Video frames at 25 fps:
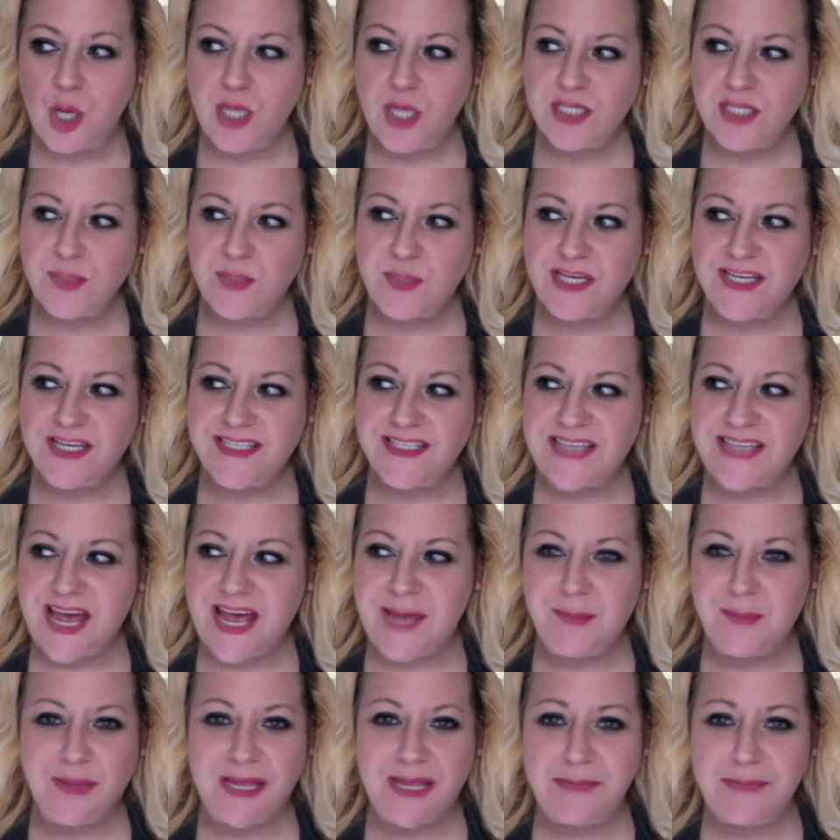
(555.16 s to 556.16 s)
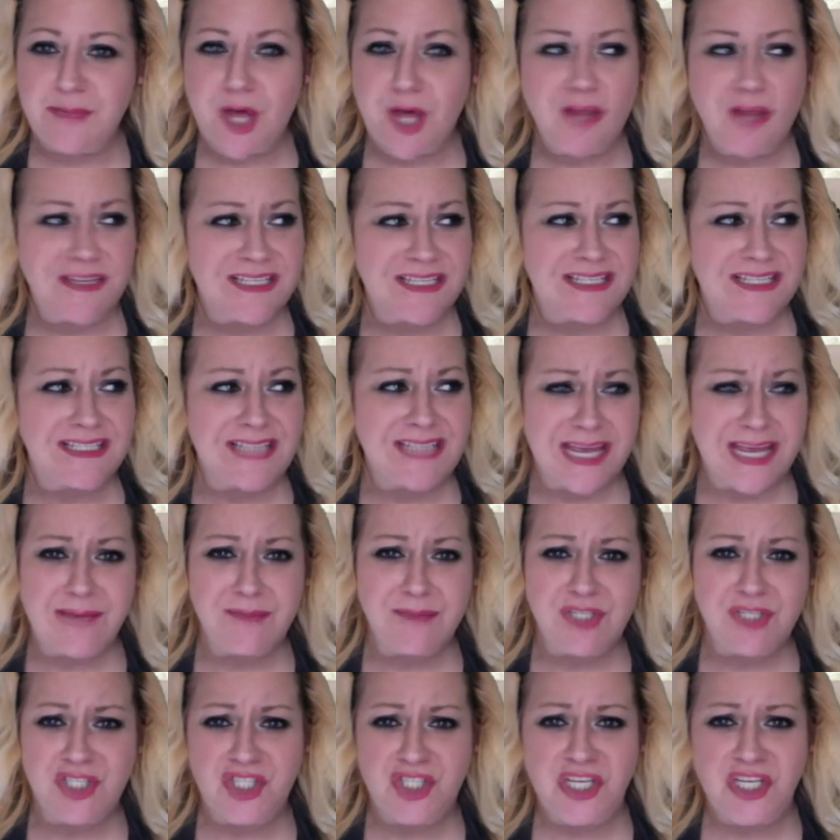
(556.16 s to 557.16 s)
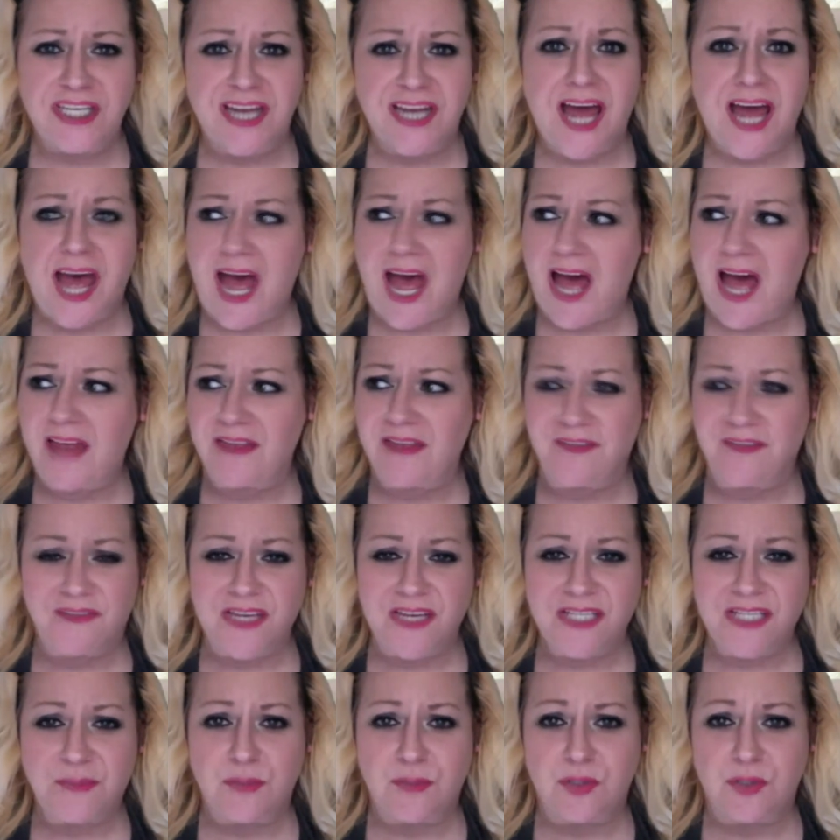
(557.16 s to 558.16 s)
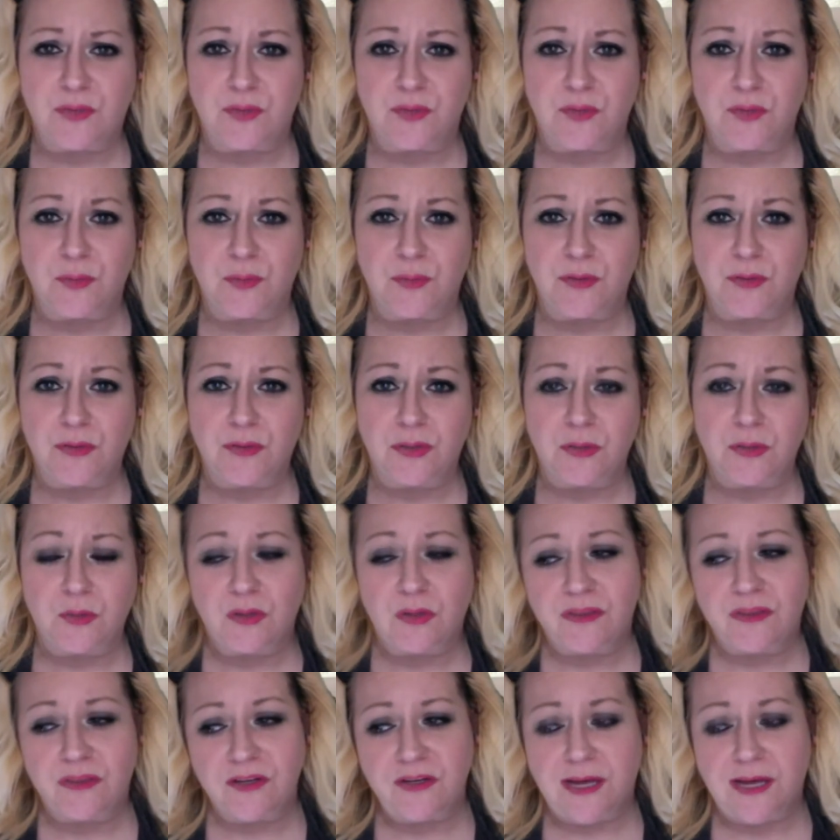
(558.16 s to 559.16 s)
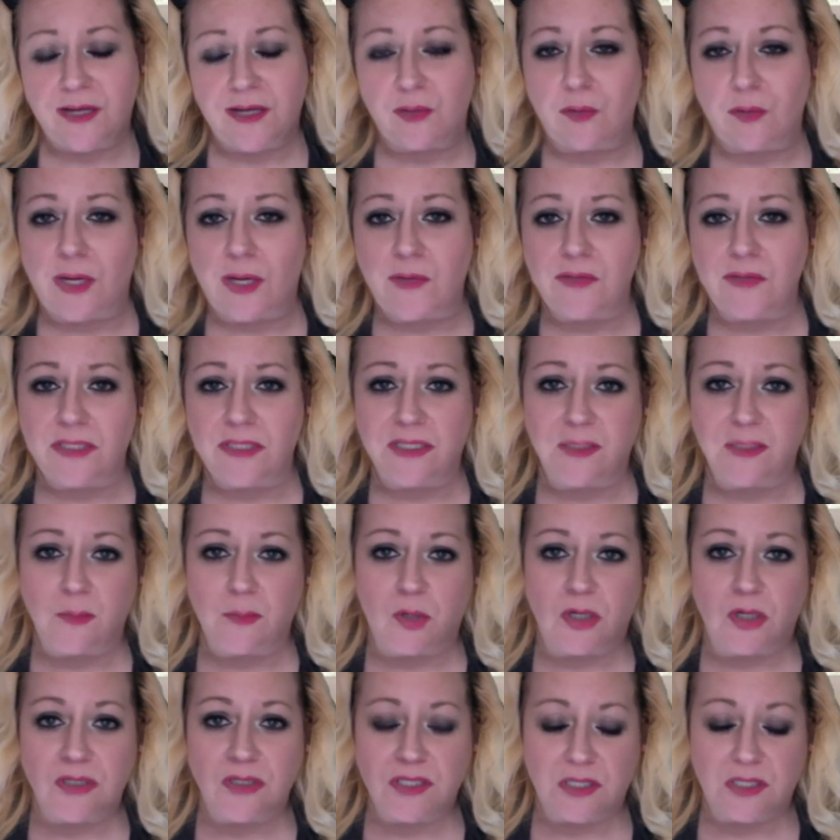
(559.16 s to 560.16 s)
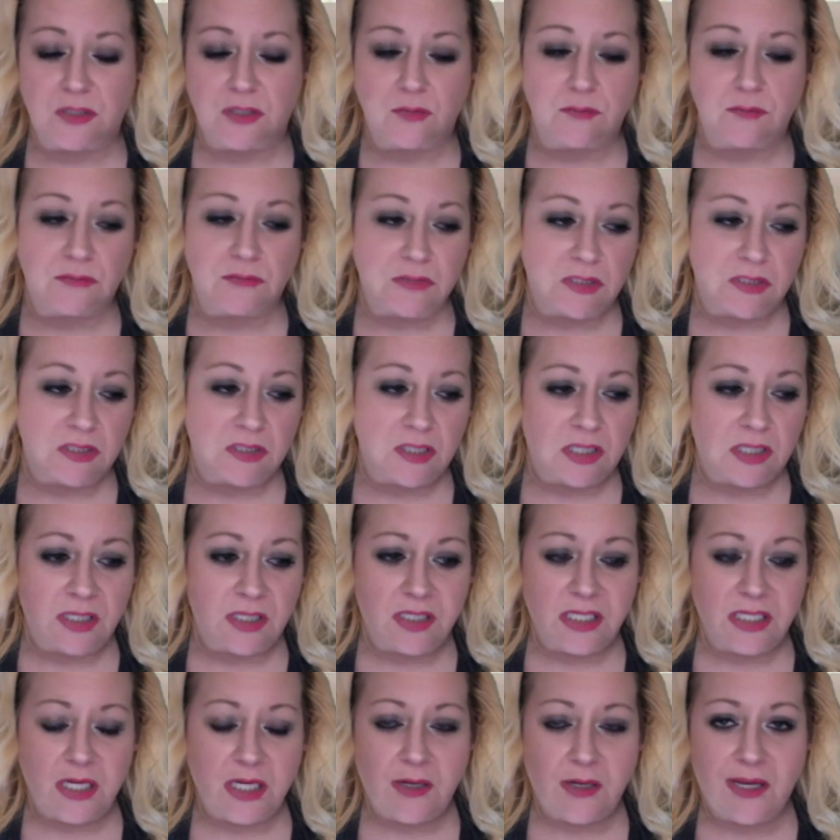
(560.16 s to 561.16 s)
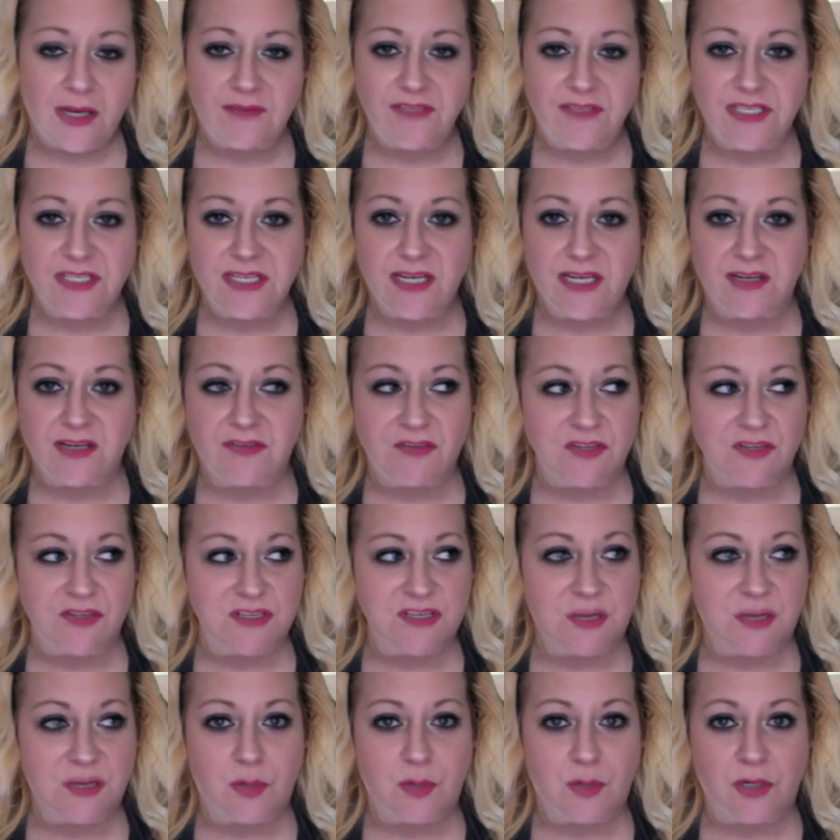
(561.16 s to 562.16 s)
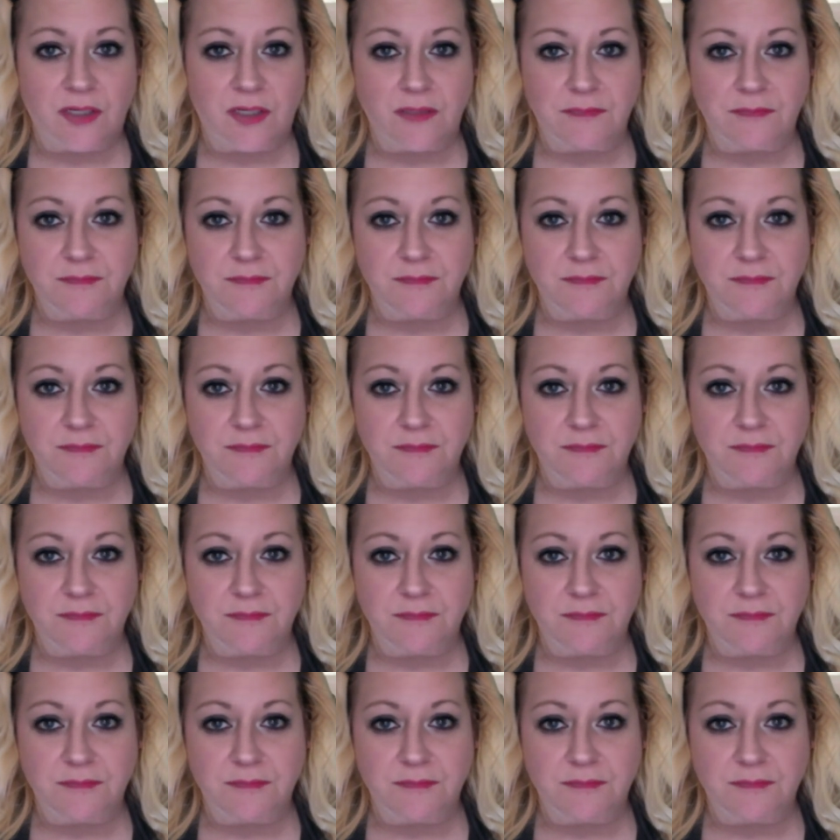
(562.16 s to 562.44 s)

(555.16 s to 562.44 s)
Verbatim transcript: it's because I blamed all this same shit on the Facebook group. Well, they're not around anymore, so now I have to settle for the subreddit.